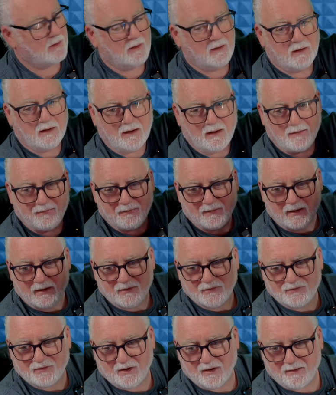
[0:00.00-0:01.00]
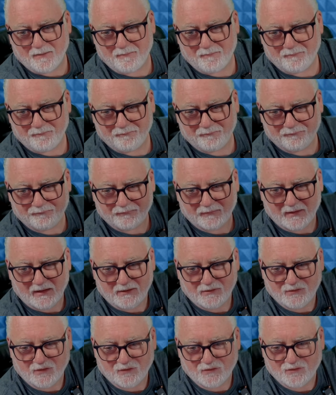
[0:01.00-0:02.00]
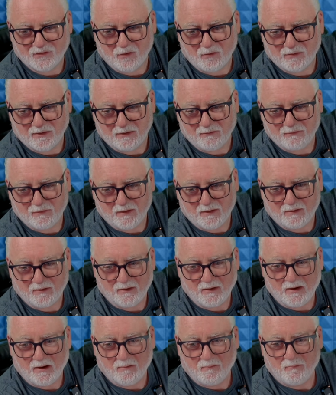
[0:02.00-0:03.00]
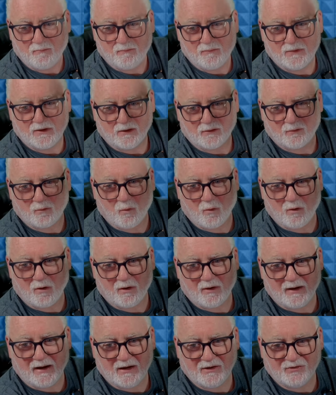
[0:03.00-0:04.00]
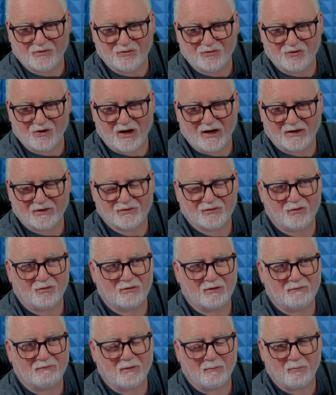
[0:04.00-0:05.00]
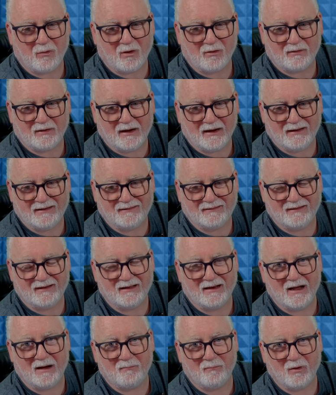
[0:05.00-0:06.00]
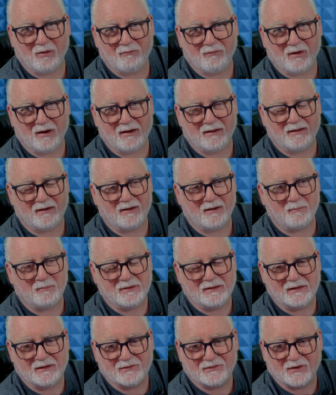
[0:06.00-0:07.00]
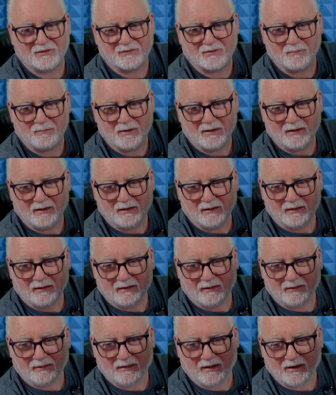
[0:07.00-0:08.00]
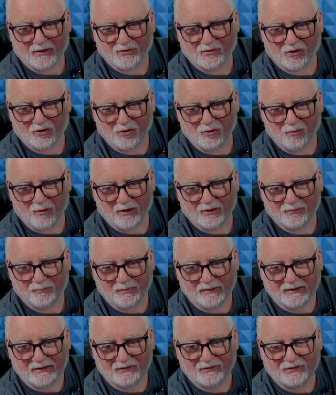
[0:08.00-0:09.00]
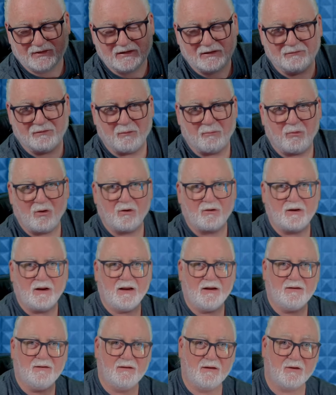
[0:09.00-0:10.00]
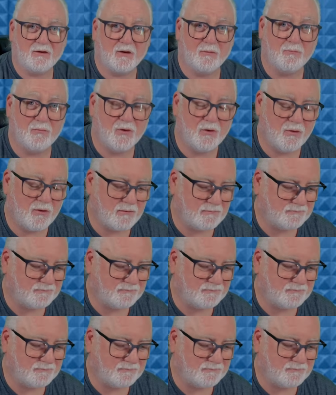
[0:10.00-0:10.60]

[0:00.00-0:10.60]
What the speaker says: And that's your socket for your 1/4-inch jack socket for plugging it into an amplifier or a PA system. That's your USB-C for plugging it into your computer.